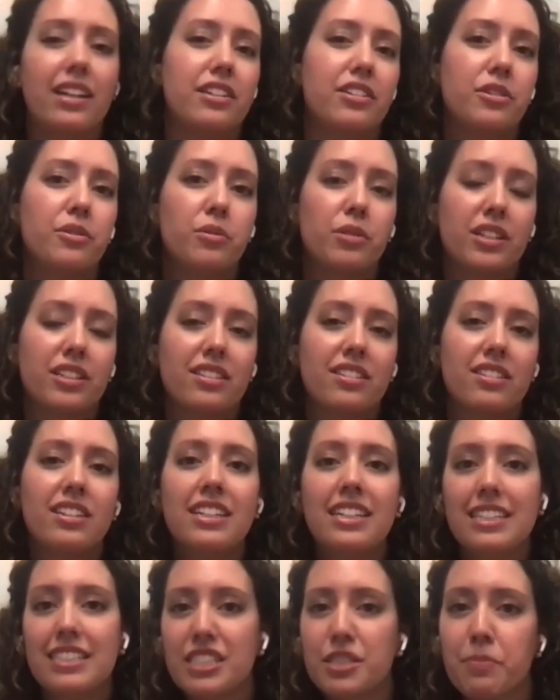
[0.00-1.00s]
and you can
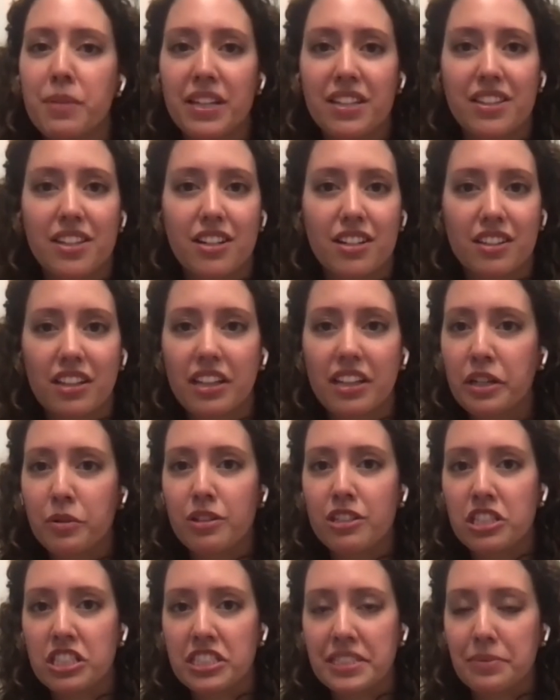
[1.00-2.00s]
speak their
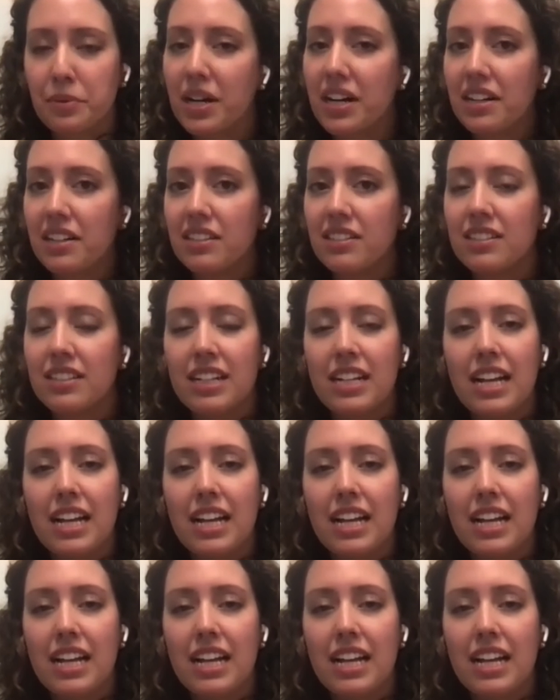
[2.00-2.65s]
language as well.